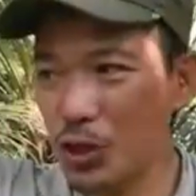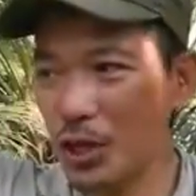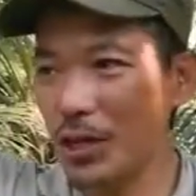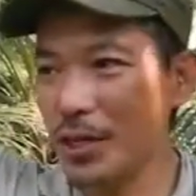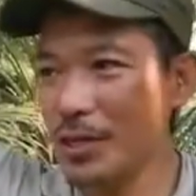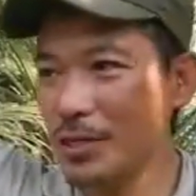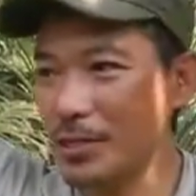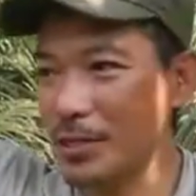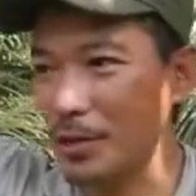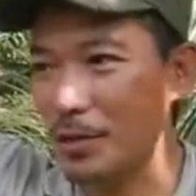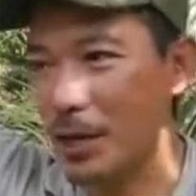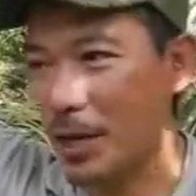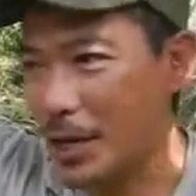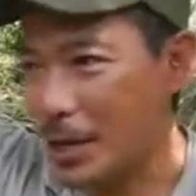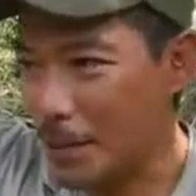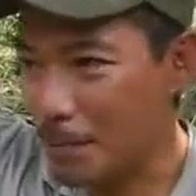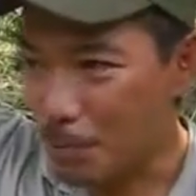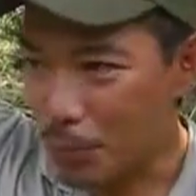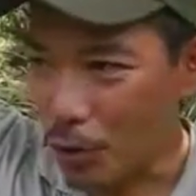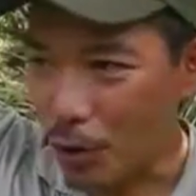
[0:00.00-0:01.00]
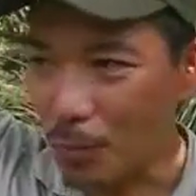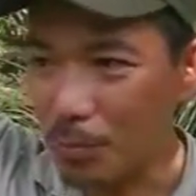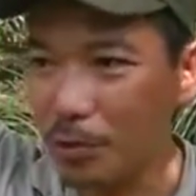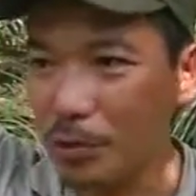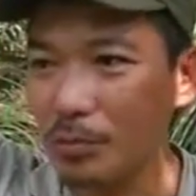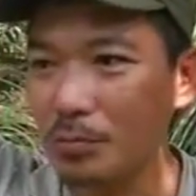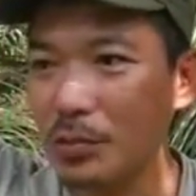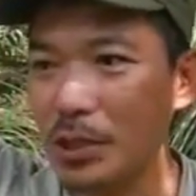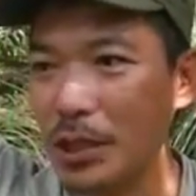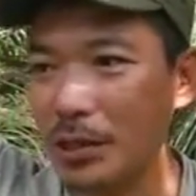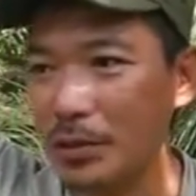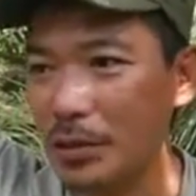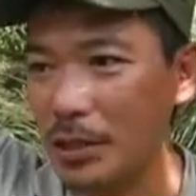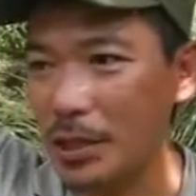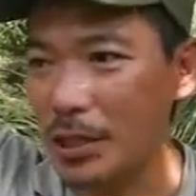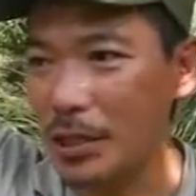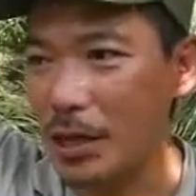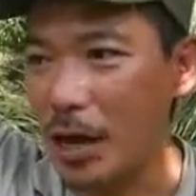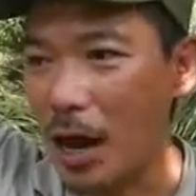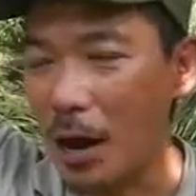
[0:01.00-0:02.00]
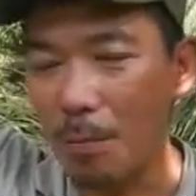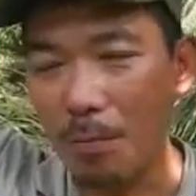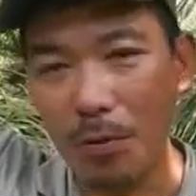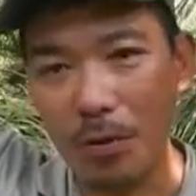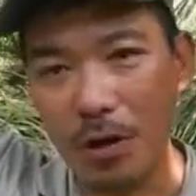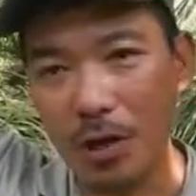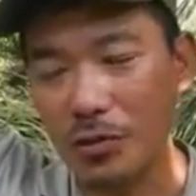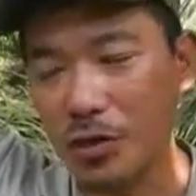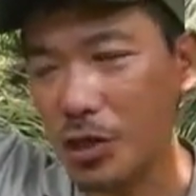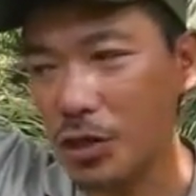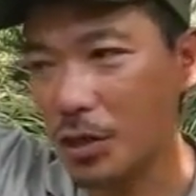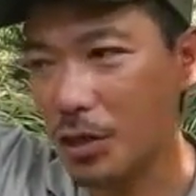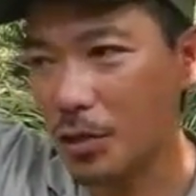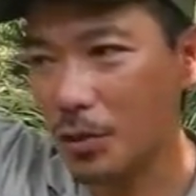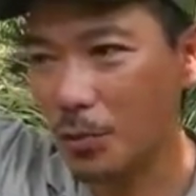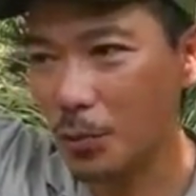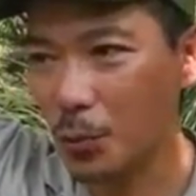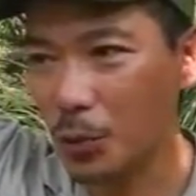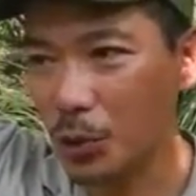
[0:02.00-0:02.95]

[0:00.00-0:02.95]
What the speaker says: is a problem that the apparatchik